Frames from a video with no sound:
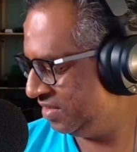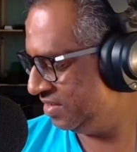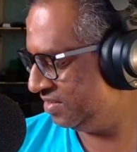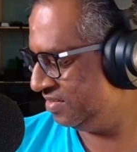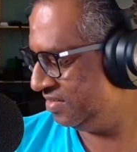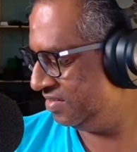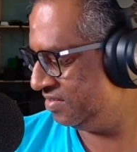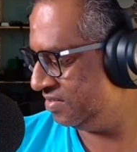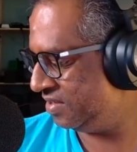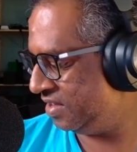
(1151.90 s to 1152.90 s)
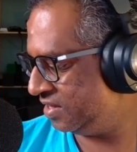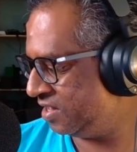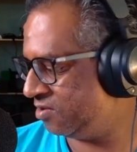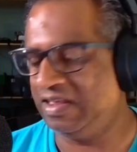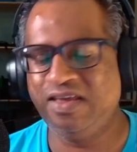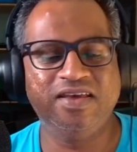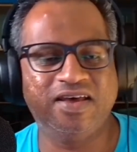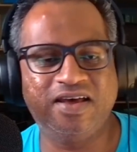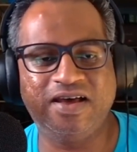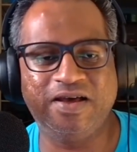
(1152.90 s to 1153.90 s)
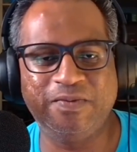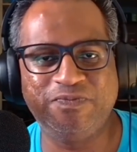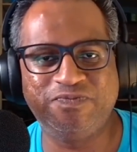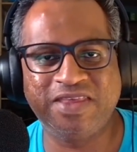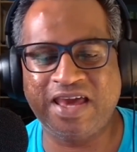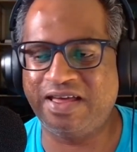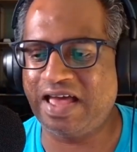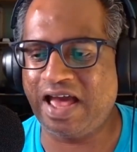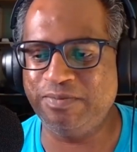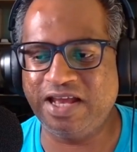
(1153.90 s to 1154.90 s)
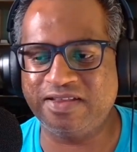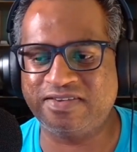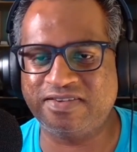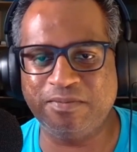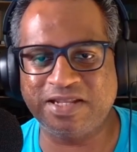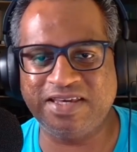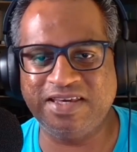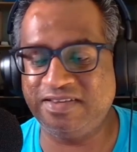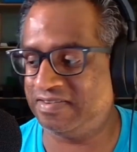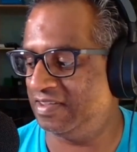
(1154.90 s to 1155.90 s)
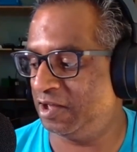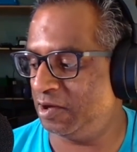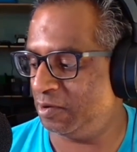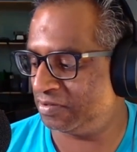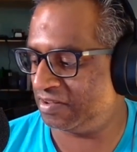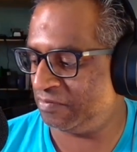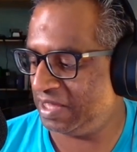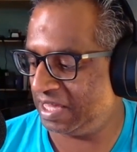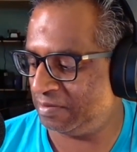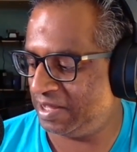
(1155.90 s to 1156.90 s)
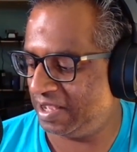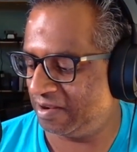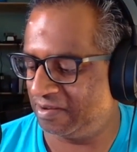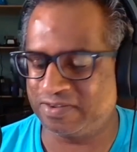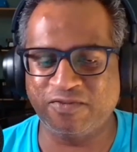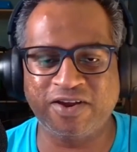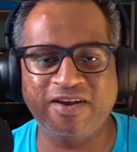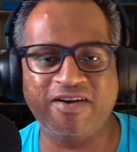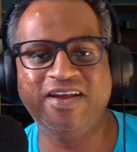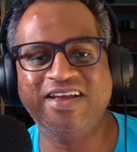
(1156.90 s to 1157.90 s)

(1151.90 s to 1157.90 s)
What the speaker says: It's just hanging out. I'm not somebody, it's the ghost of Michael Myers over here.